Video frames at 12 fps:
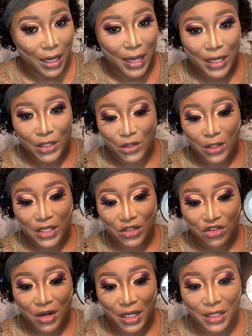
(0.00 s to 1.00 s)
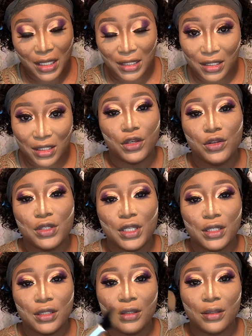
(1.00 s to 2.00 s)
So let's try it and see. Using
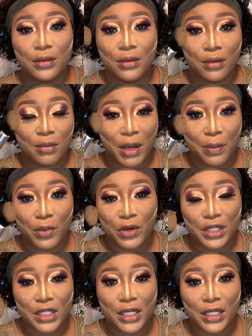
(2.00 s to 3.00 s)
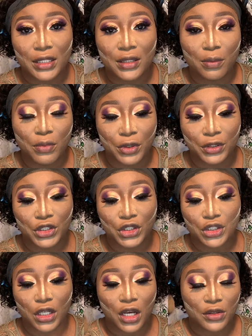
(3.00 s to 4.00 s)
my pointed brush,
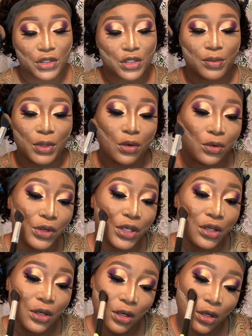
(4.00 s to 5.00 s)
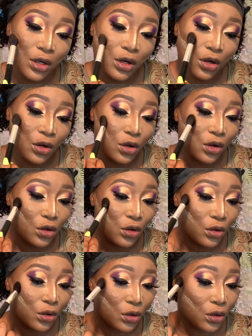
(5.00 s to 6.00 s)
I'll just be going
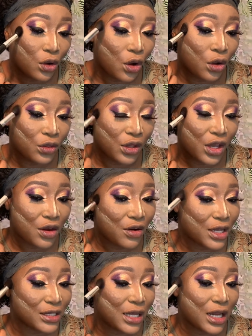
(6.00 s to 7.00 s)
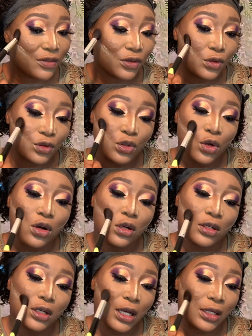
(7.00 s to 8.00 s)
on the areas that I've contoured,
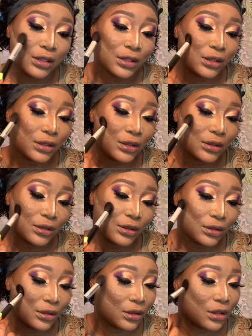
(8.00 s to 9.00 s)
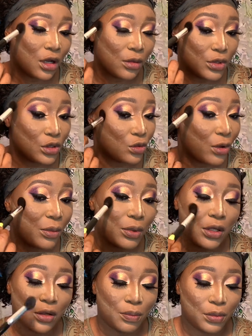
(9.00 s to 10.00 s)
and I'll be swiping up